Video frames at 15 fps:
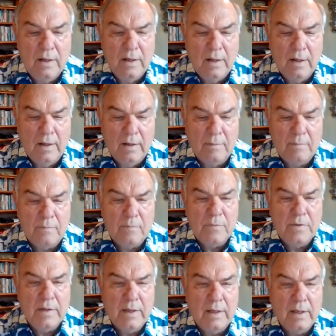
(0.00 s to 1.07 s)

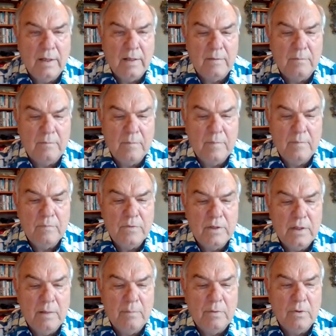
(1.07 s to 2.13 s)
the
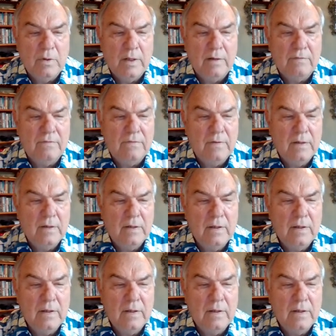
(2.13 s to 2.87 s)
number of